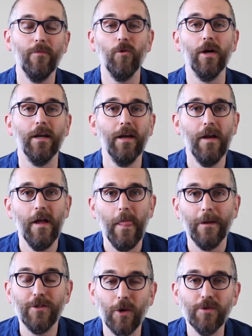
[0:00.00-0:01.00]
Number 1,
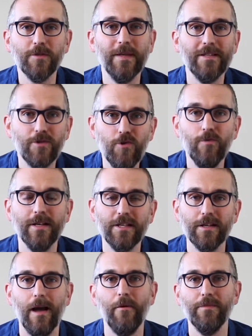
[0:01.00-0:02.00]
don't spend too much
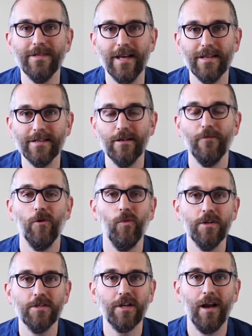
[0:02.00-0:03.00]
time obsessing over
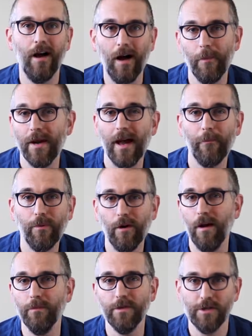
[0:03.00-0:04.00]
which Common App
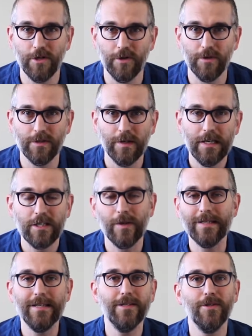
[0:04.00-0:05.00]
prompt to choose. So
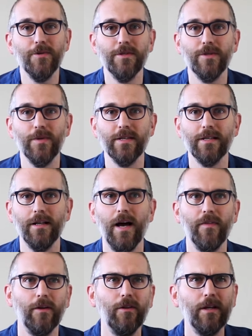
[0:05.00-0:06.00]
I see students doing this a
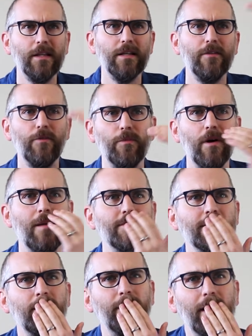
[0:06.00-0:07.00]
lot. They'll look at the different
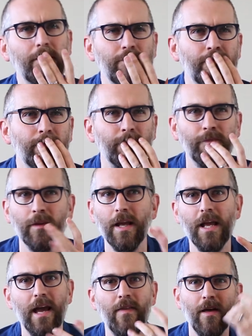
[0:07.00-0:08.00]
prompts and they'll be like, and
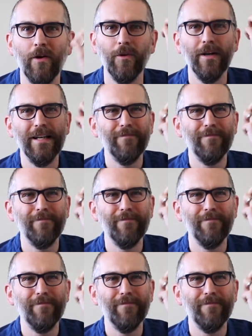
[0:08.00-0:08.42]
they'll